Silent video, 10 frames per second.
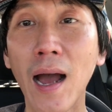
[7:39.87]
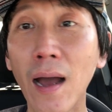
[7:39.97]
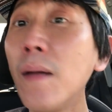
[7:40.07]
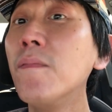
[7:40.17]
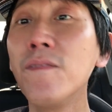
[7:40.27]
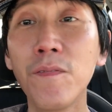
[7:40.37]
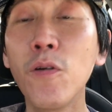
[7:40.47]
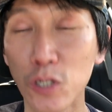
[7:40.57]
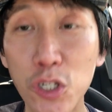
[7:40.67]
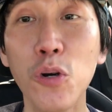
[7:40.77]
I'm
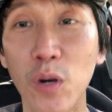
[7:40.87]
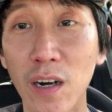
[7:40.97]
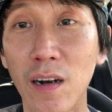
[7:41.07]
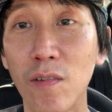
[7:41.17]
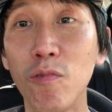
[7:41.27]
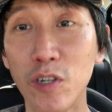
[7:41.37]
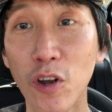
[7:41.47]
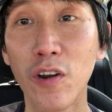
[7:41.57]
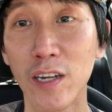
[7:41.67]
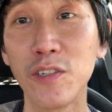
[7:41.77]
for sure returning